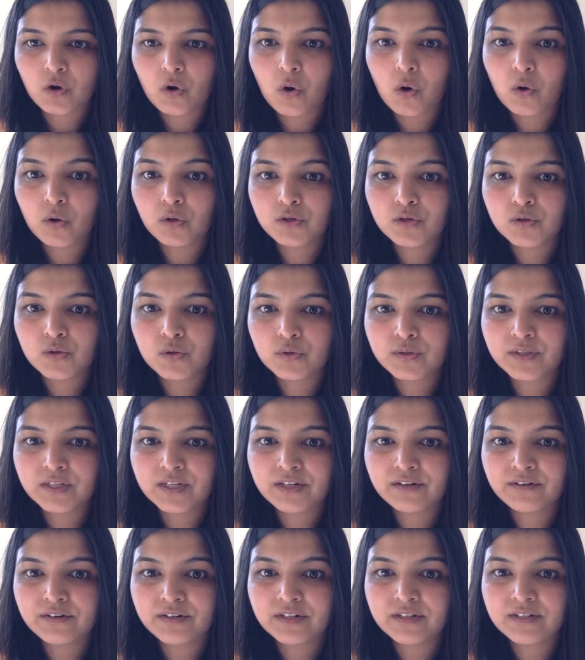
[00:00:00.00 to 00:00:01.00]
Also, they
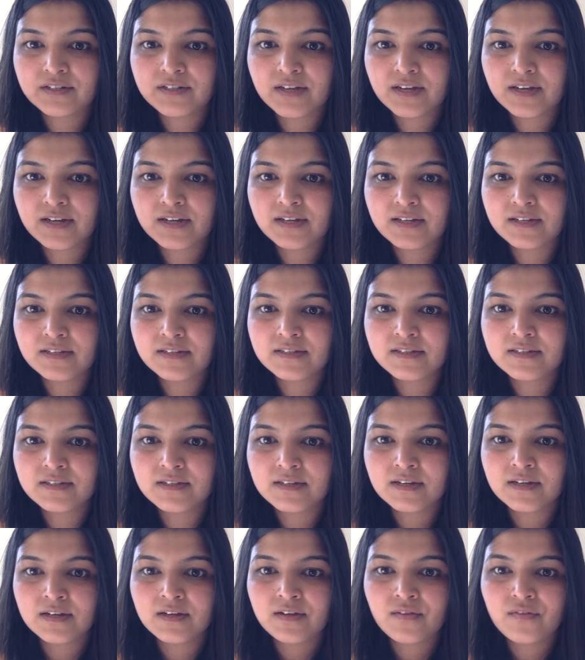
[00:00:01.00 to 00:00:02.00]
criticize
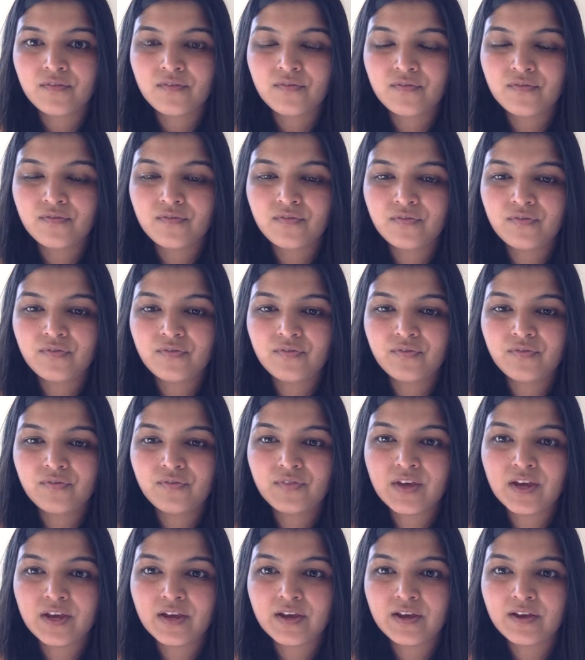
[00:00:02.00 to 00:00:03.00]

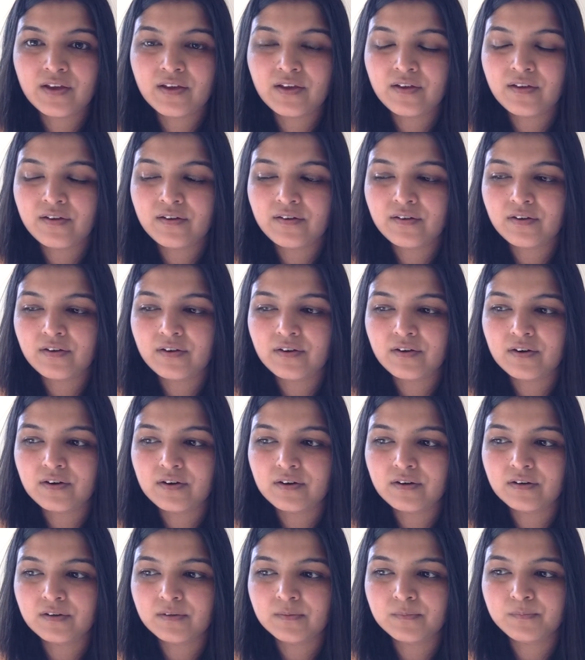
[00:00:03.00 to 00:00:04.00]
their
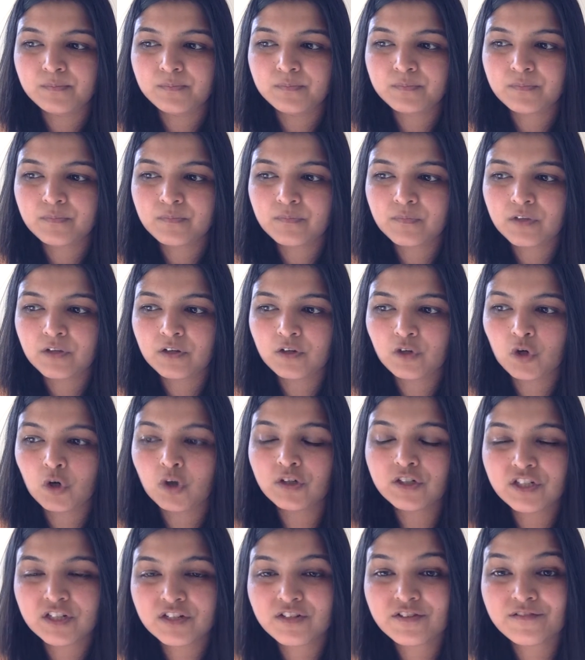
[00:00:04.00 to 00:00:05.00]

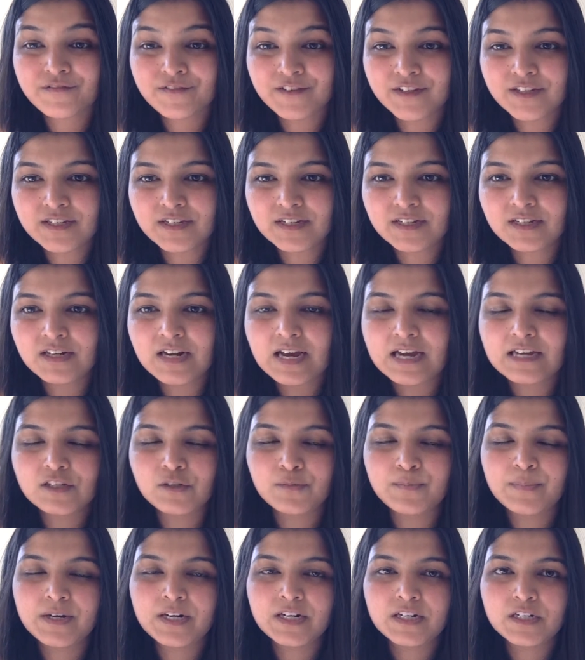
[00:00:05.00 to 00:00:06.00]
not just physical
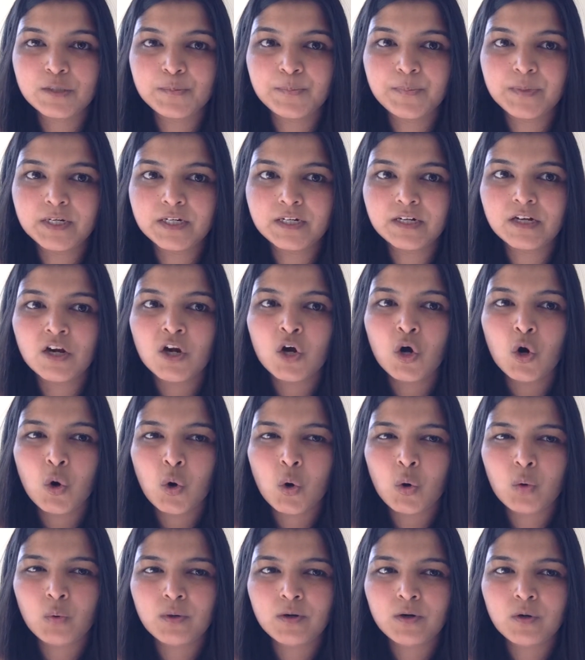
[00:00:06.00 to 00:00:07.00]
aspects, but
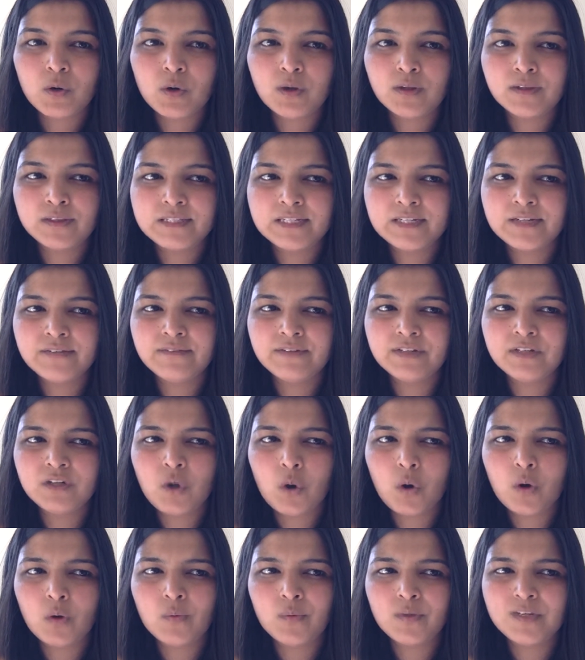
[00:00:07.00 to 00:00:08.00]
overall, they will
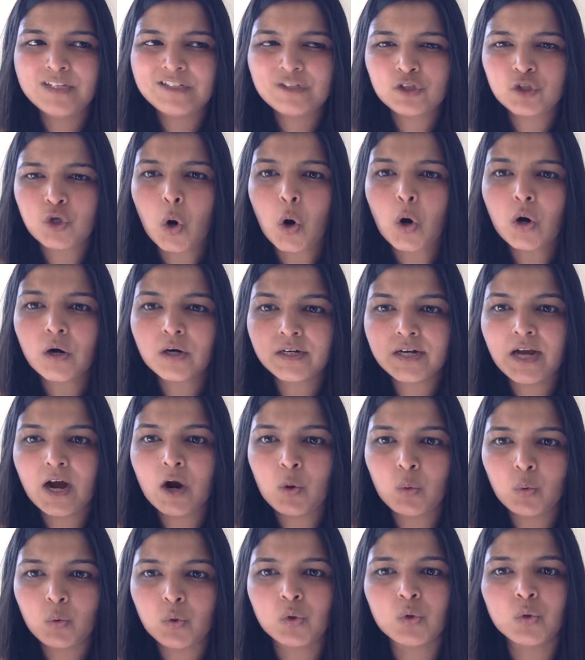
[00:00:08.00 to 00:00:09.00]
always talk
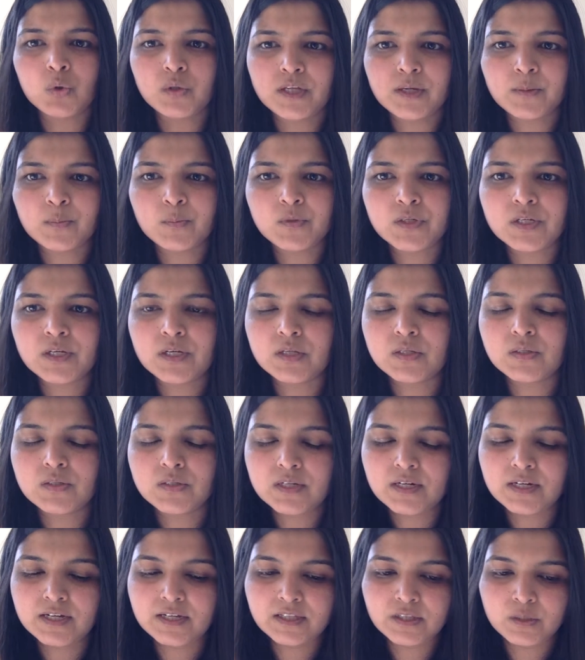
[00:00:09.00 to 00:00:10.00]
down to
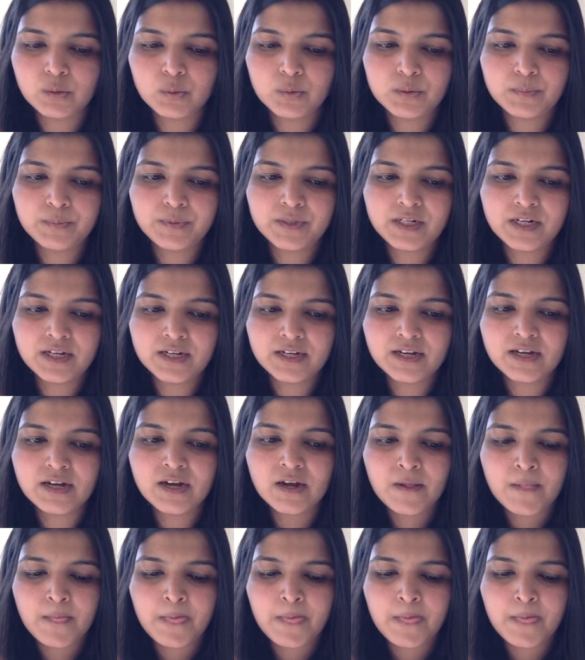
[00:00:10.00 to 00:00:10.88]
themselves. Like they will be like,